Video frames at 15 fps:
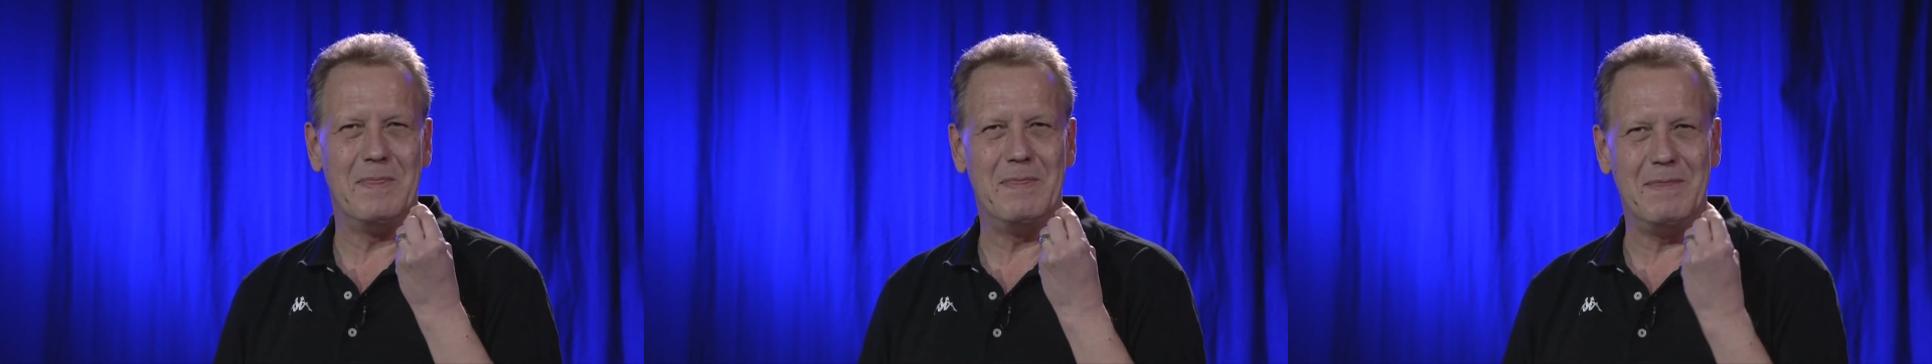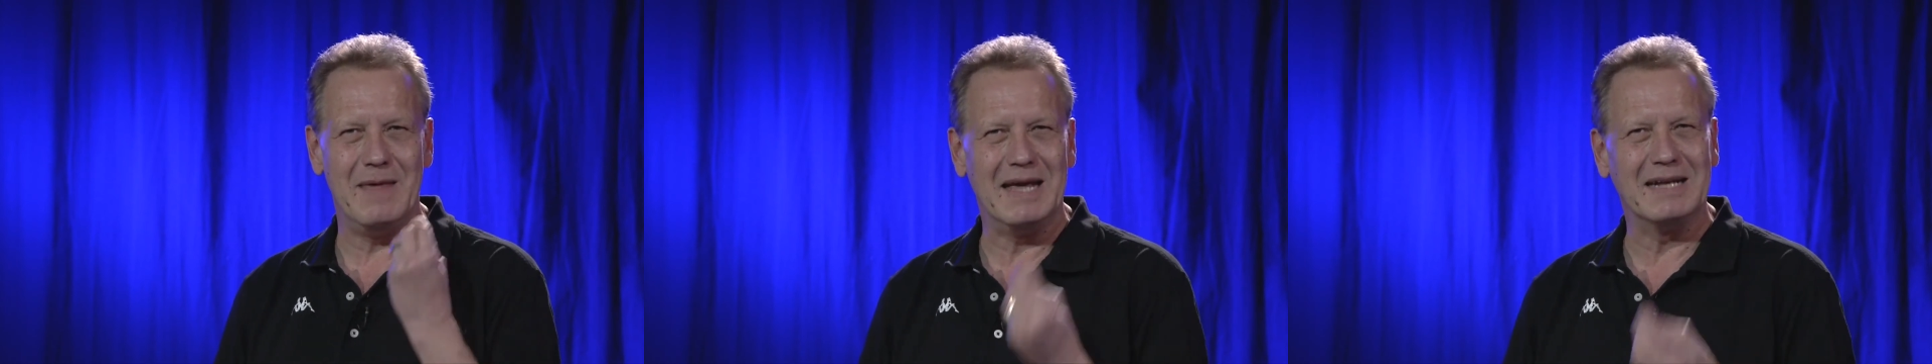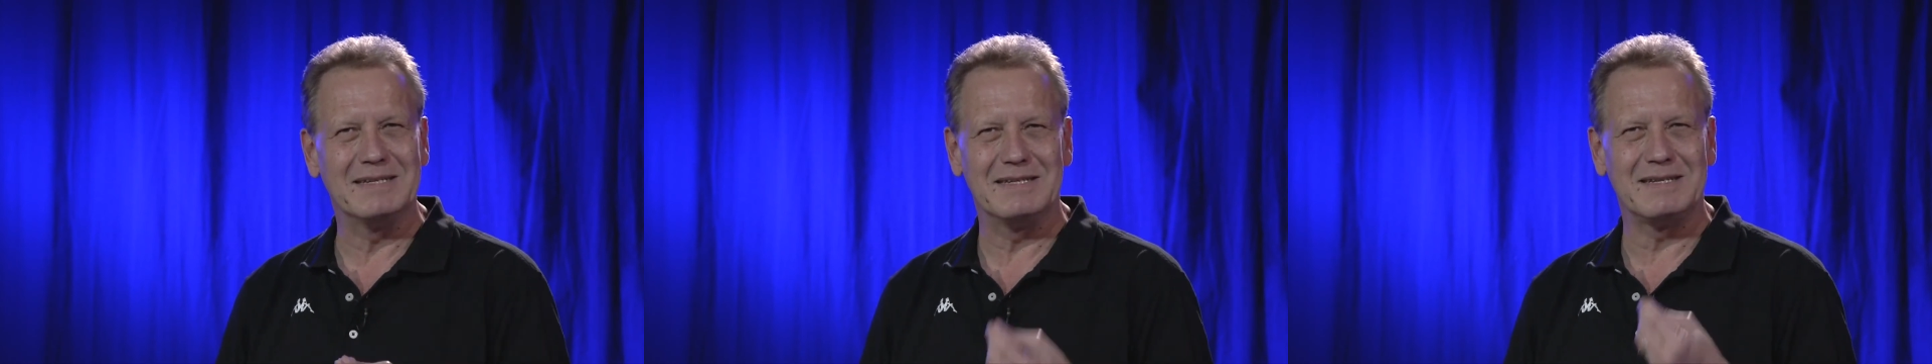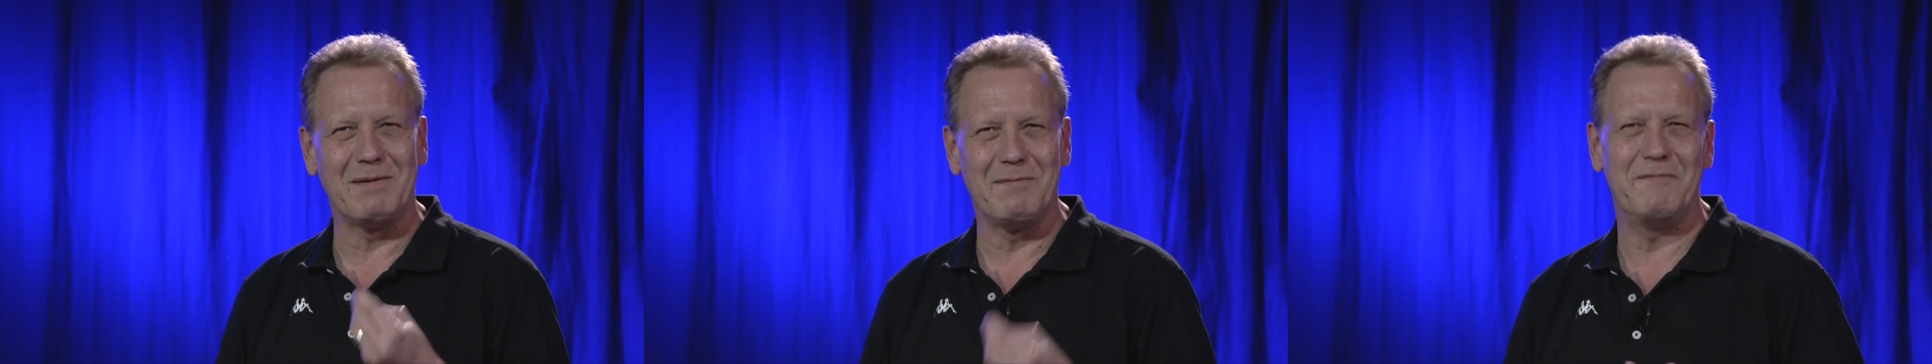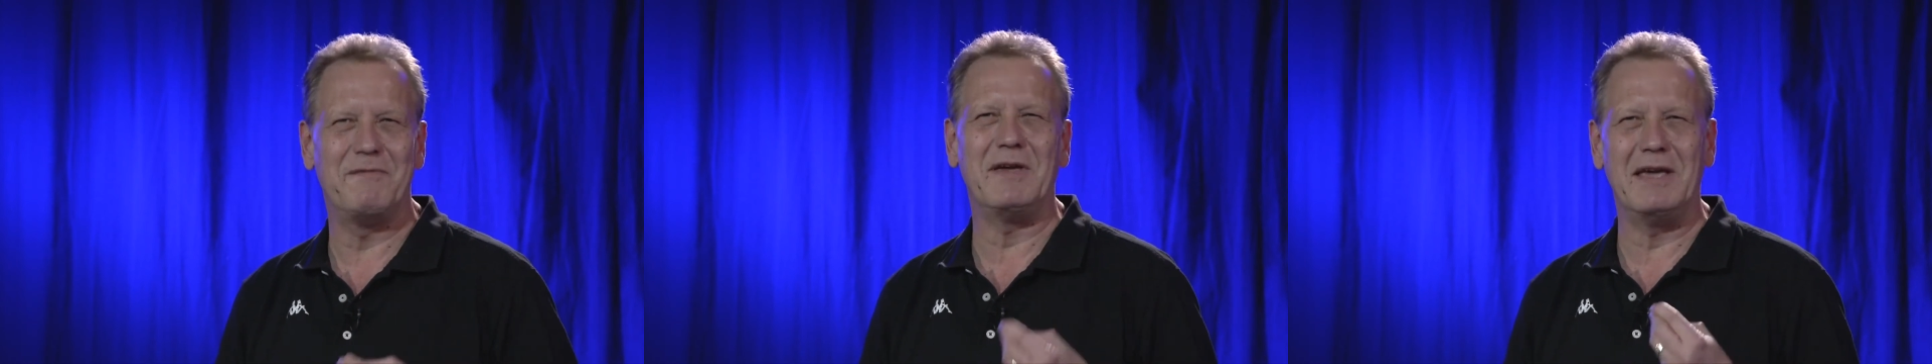It's
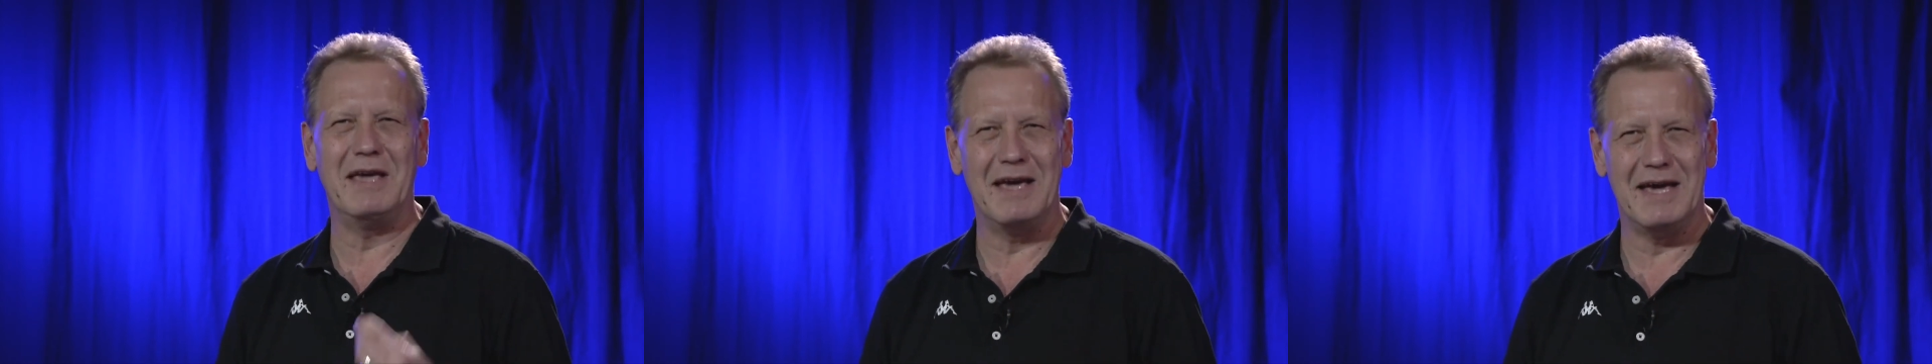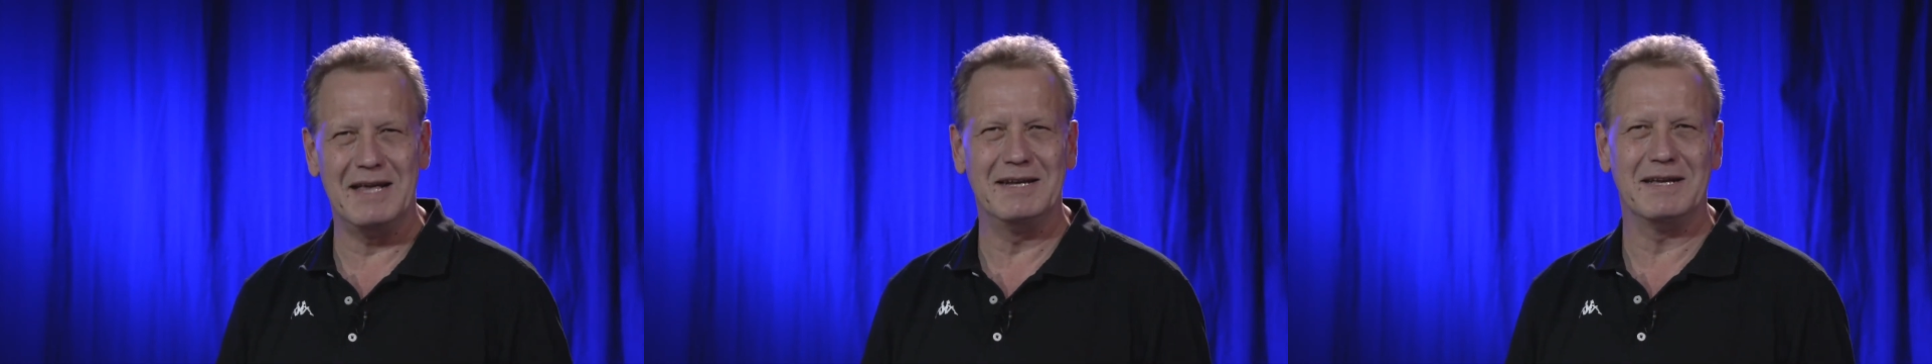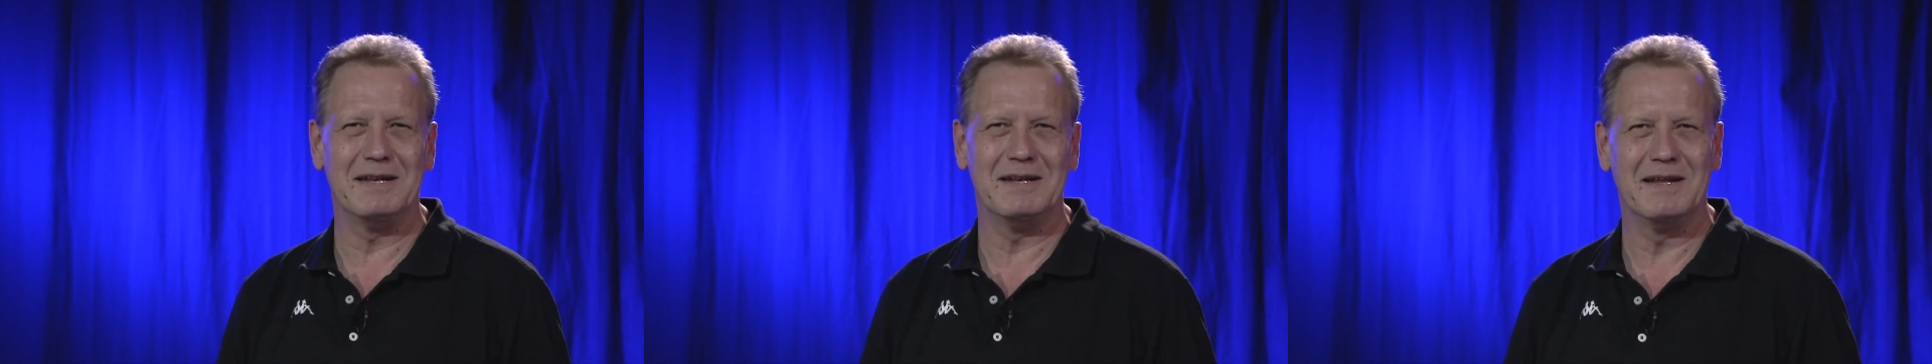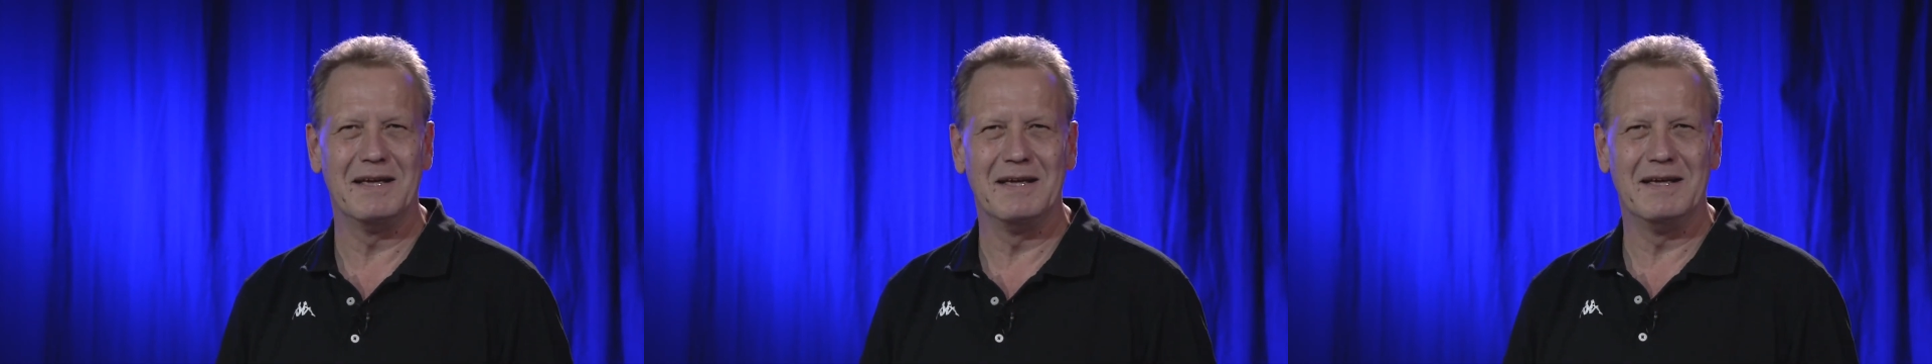something hidden,